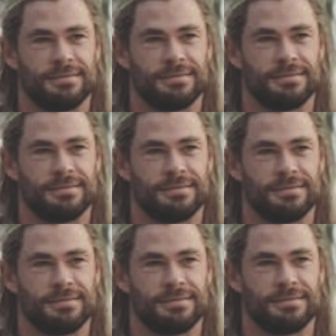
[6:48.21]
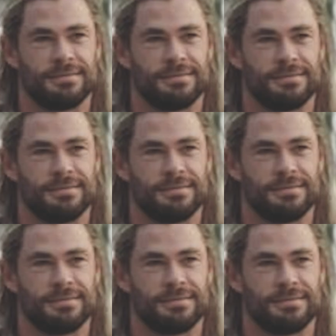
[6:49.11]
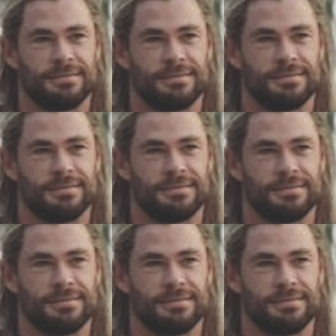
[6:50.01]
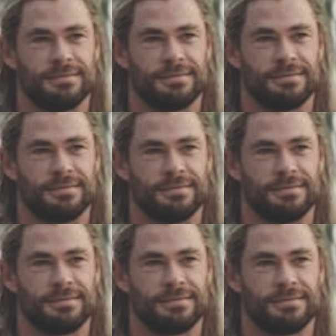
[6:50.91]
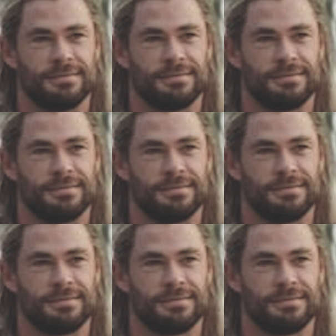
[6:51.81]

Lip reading: (not speaking)